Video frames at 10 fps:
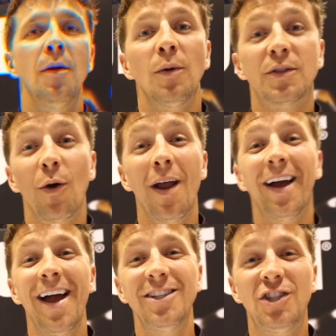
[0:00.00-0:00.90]
What's going
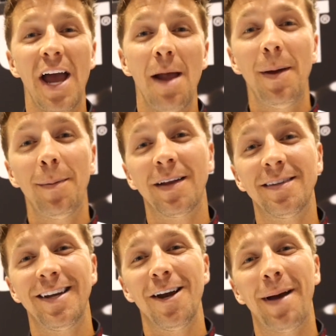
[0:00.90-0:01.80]
on, guys? Chad
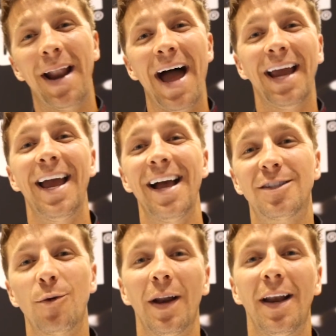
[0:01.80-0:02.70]
Pipkins here. I'm at
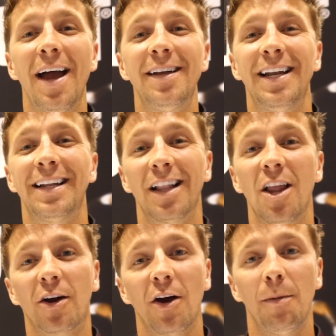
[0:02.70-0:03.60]
iCast 2019 at the
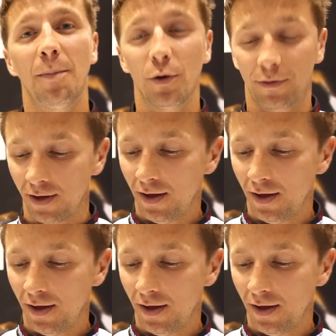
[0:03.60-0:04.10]
Lunkerhunt booth.